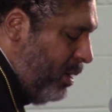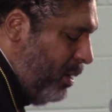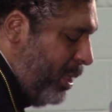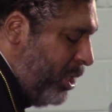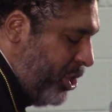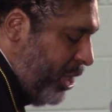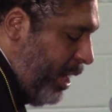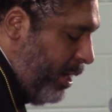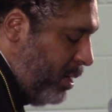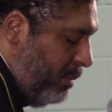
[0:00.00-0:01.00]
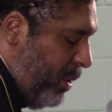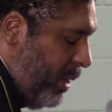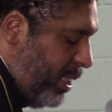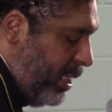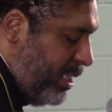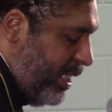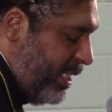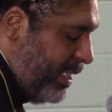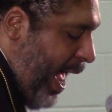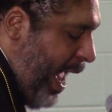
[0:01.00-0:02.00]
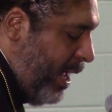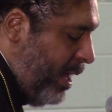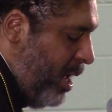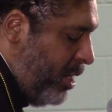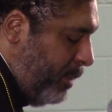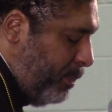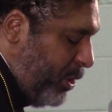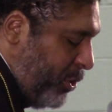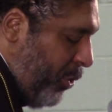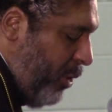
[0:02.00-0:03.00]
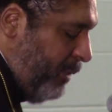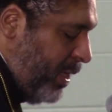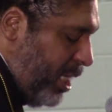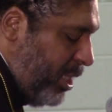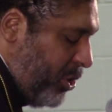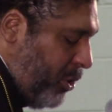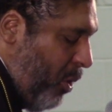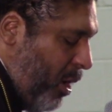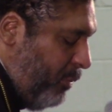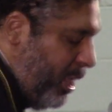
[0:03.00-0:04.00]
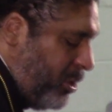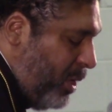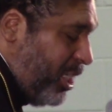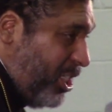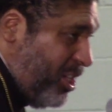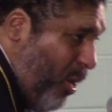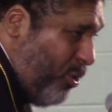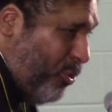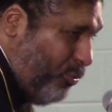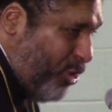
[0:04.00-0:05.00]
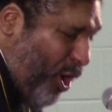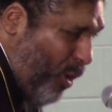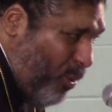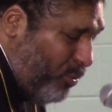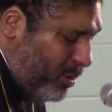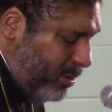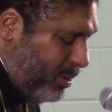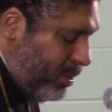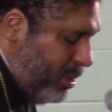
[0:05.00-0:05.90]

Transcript: We share the community's desire to preserve its historic resources. No, you don't.